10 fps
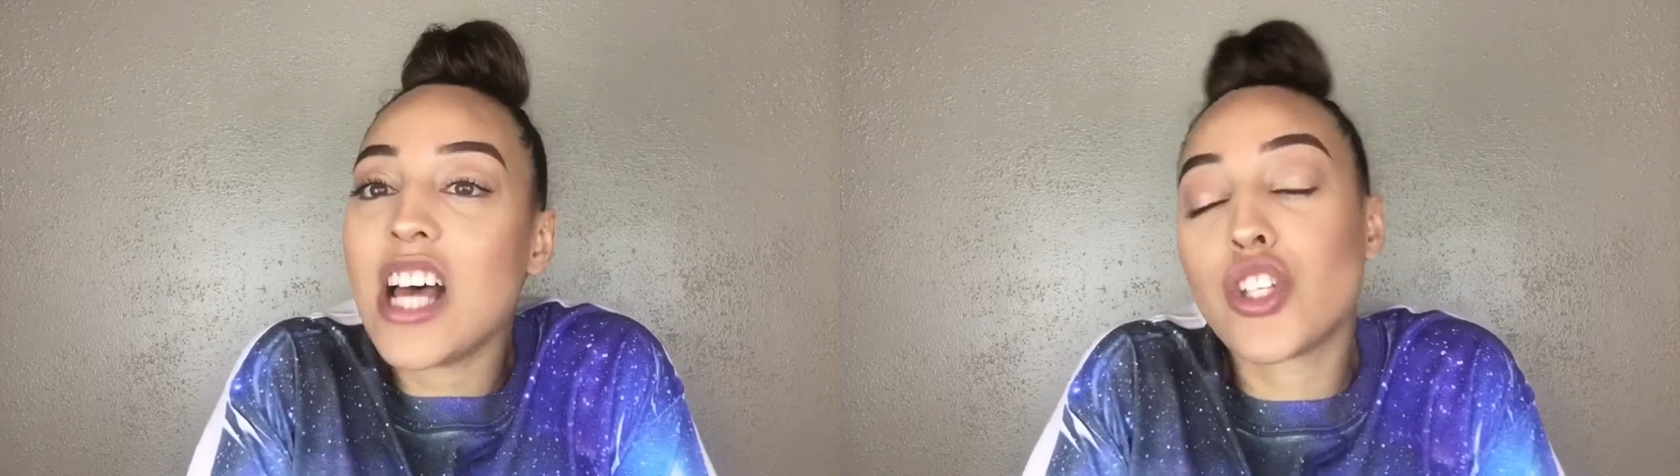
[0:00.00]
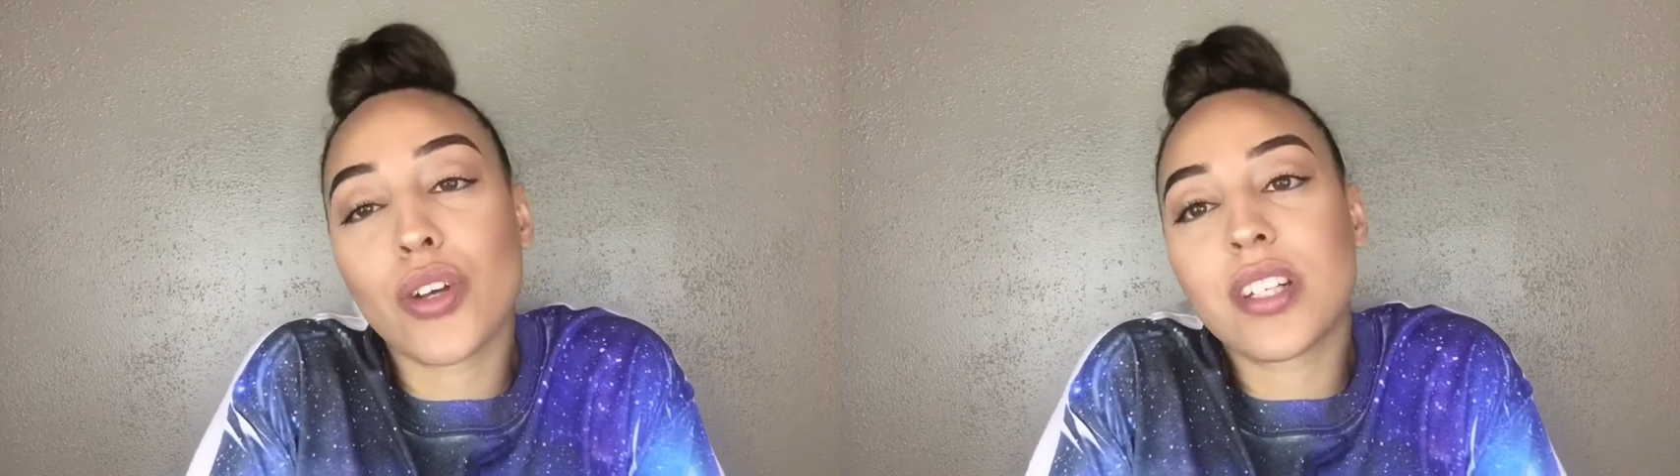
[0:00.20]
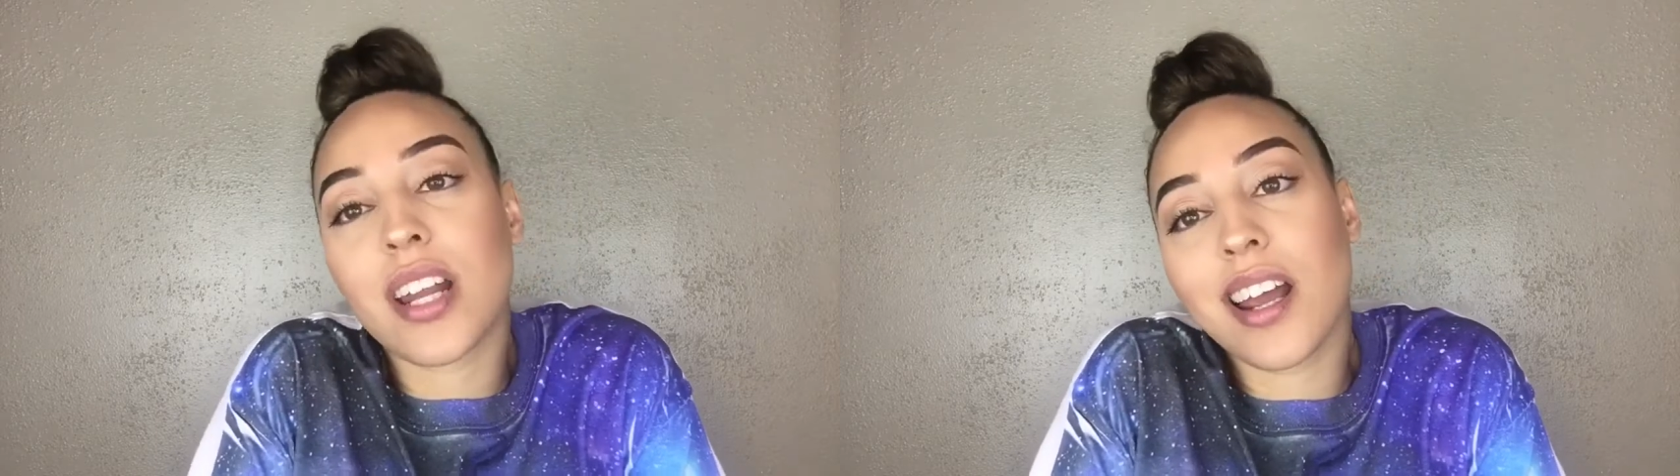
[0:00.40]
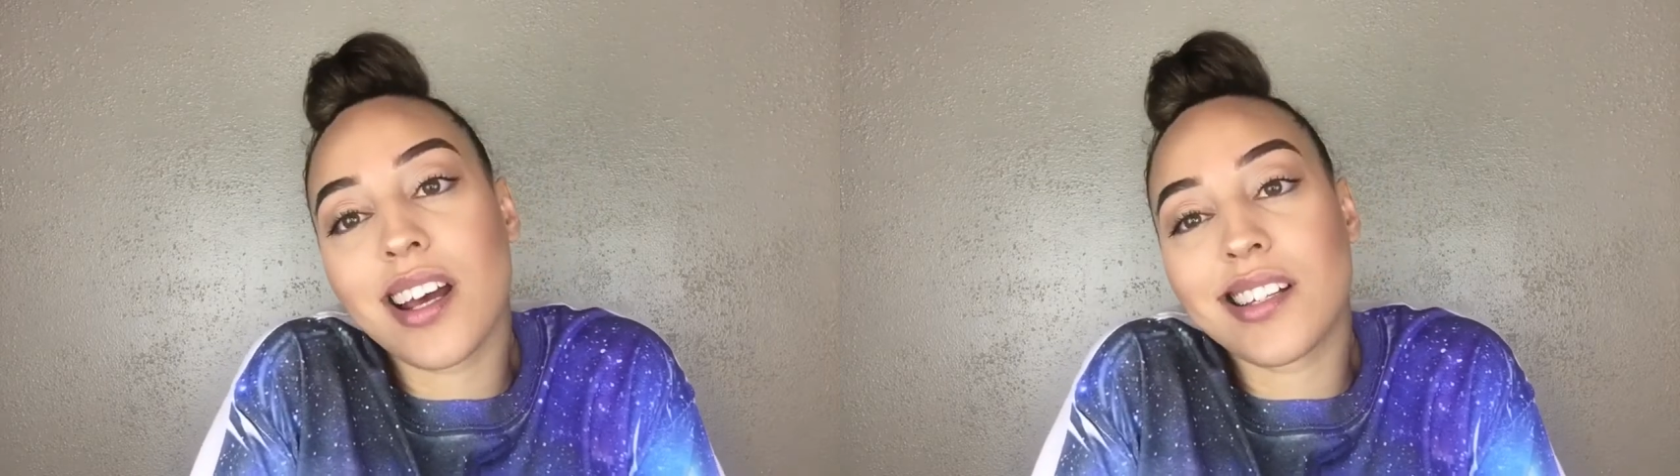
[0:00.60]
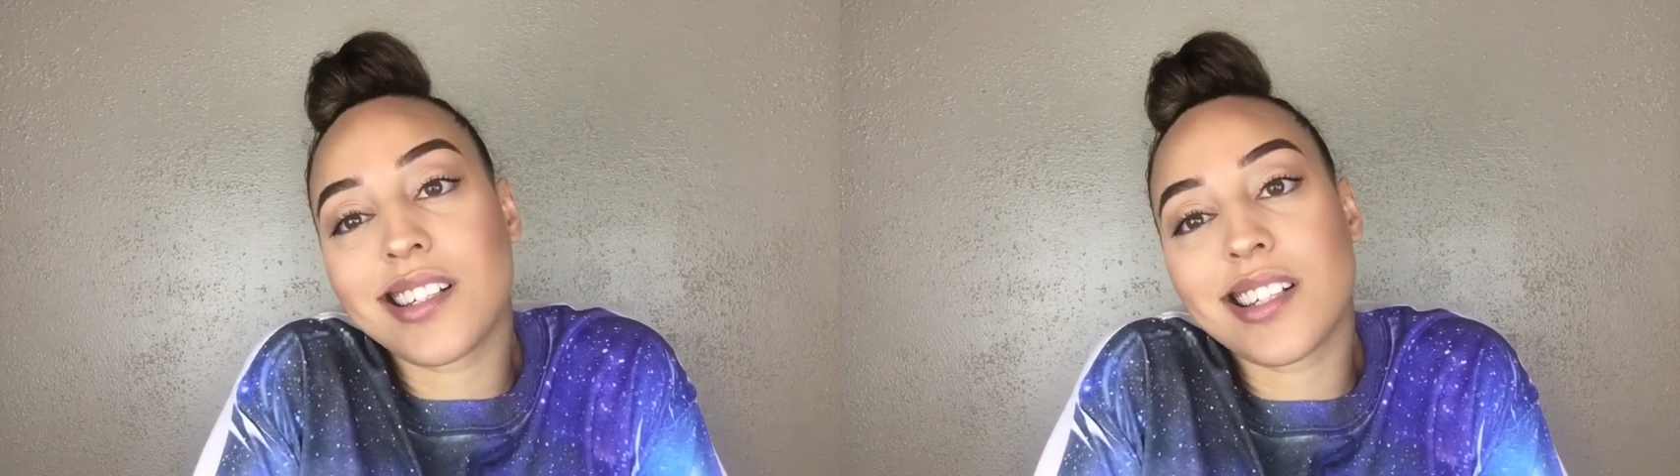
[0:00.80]
So
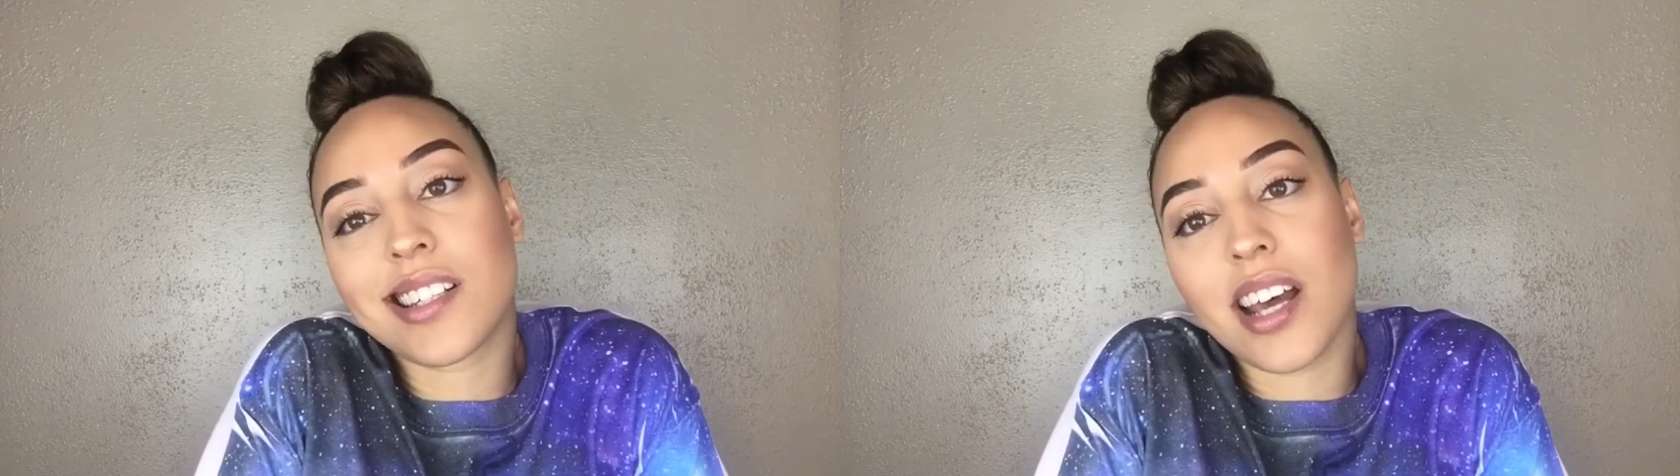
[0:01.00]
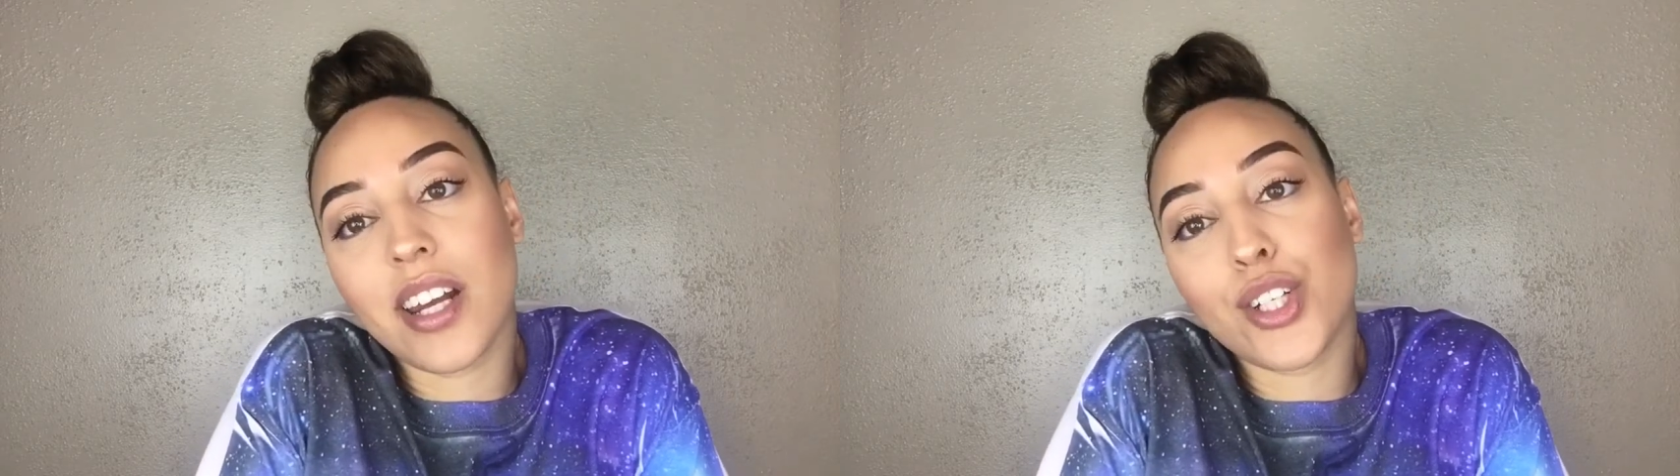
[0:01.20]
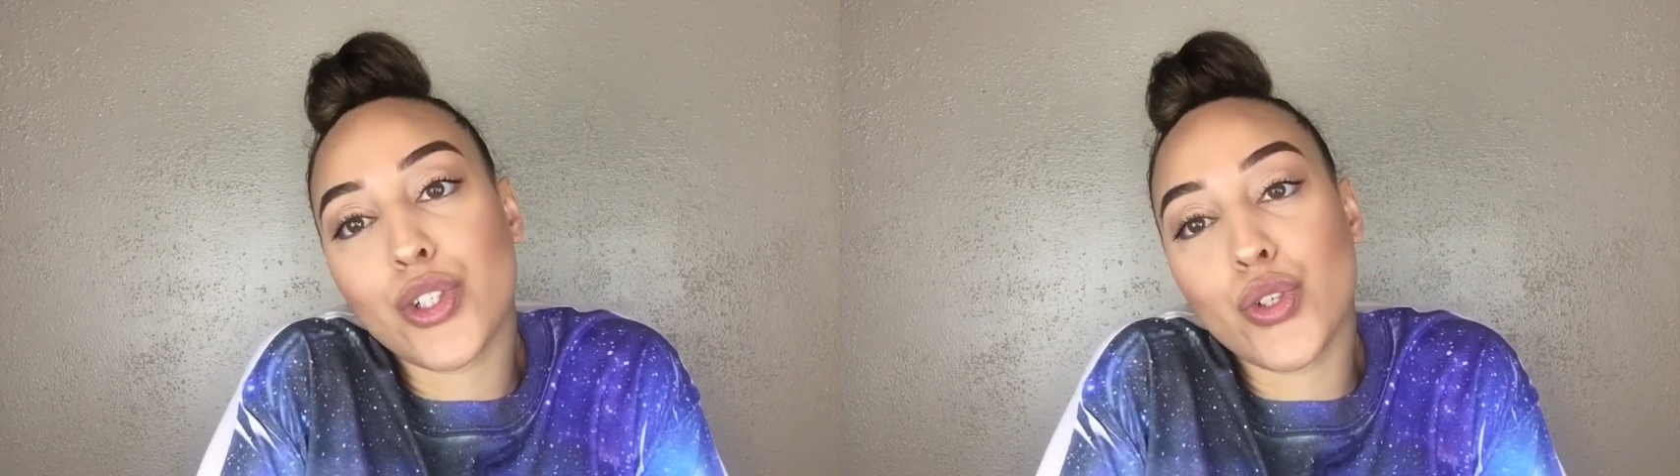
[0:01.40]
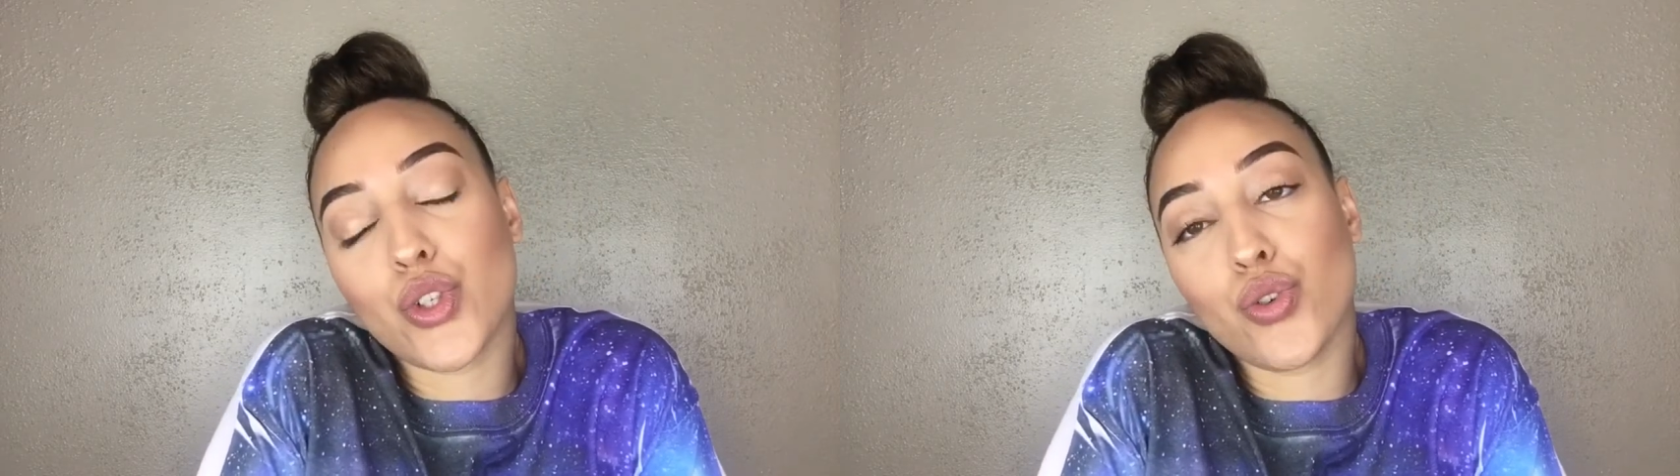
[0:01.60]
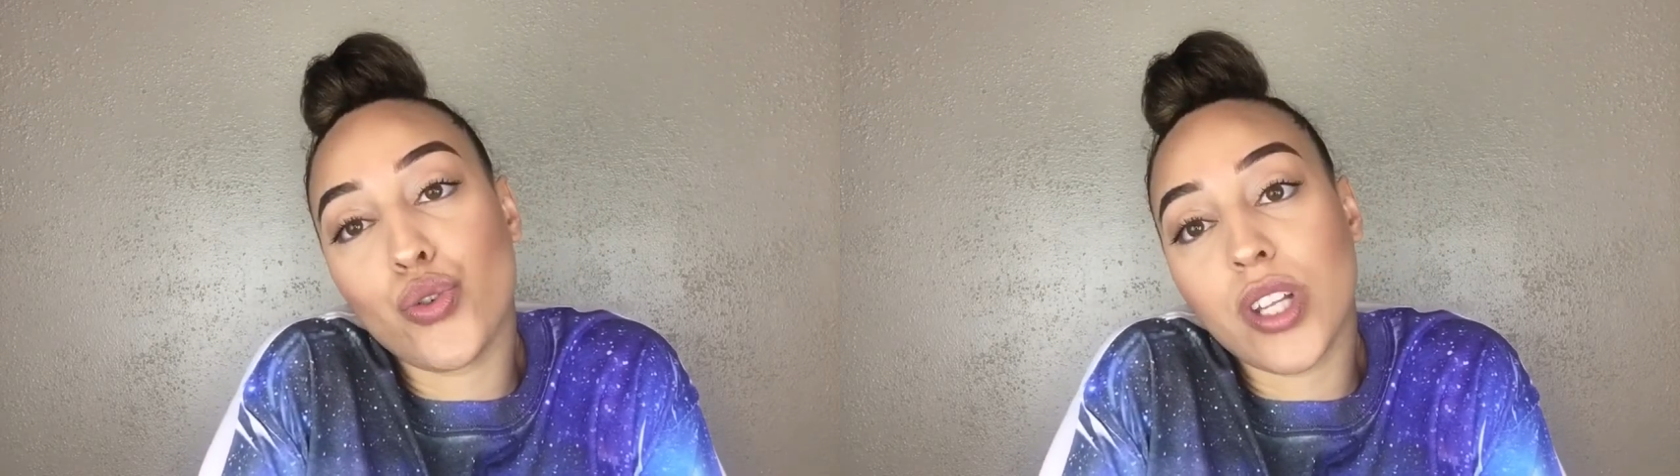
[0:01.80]
today I've decided to
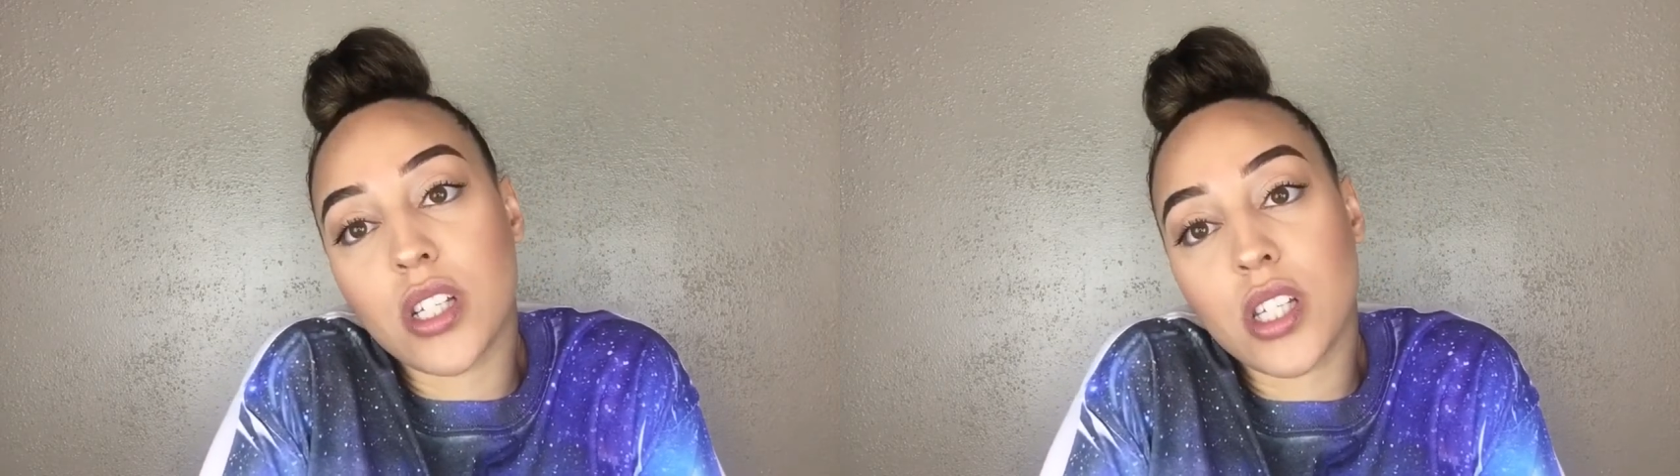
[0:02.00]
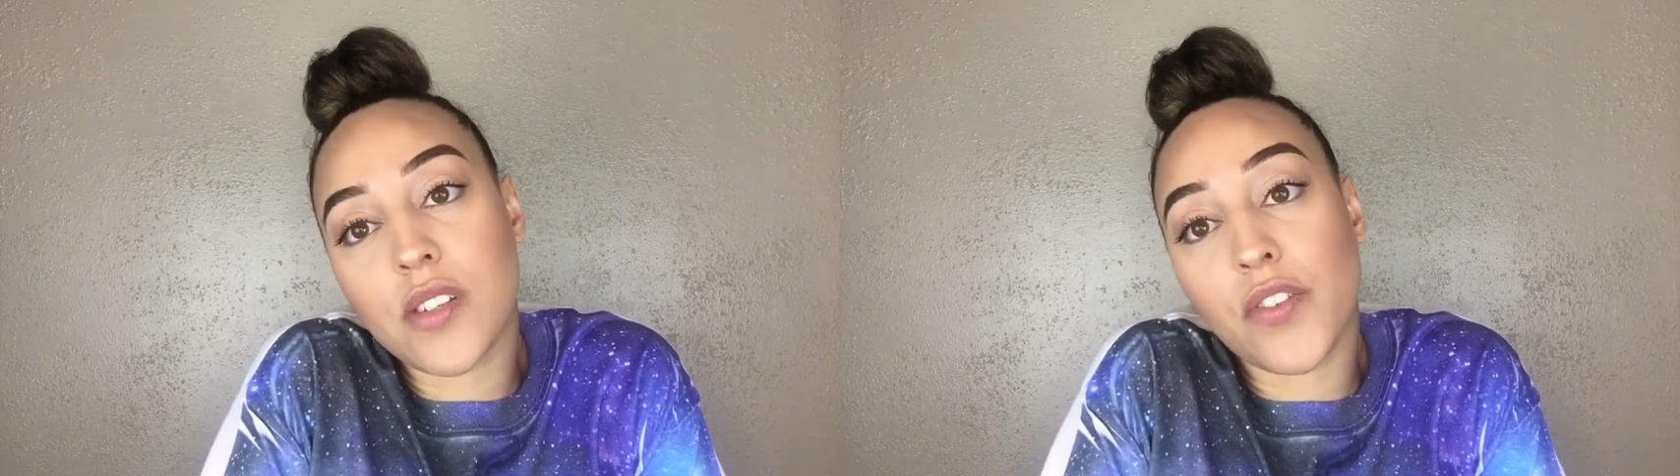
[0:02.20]
do this